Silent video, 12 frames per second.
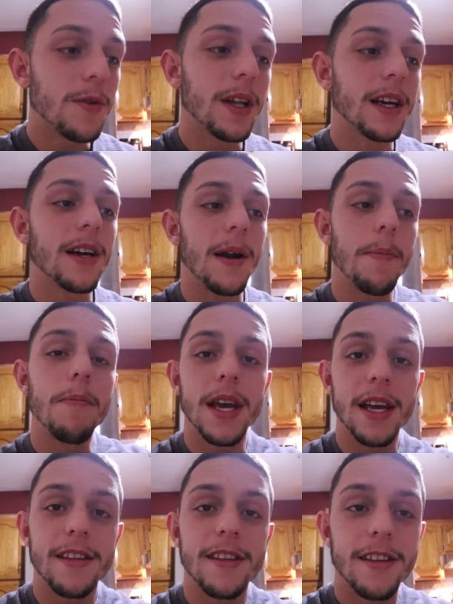really gonna
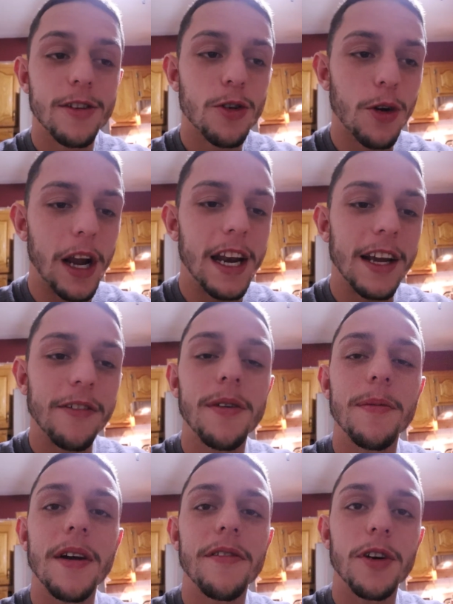miss training
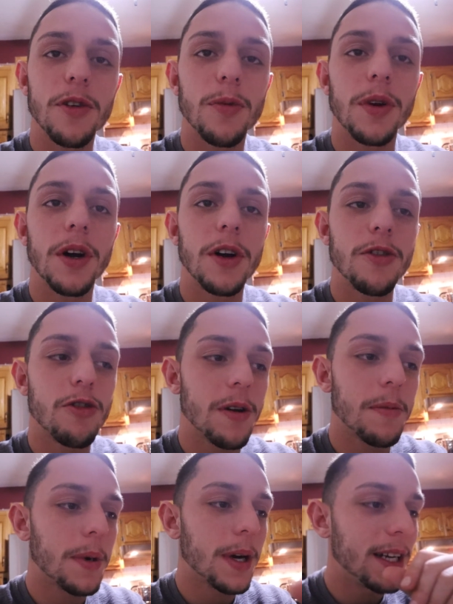for my first
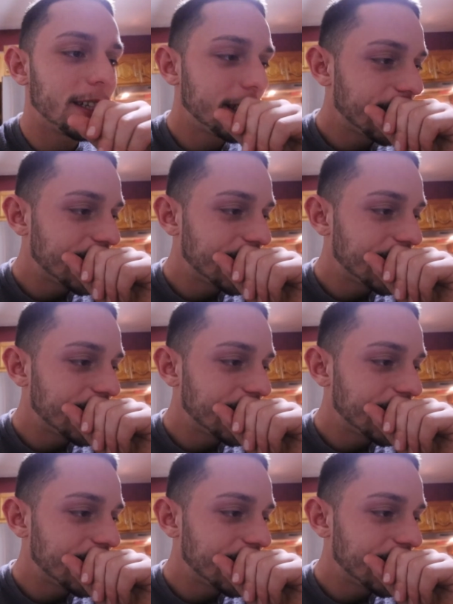100, but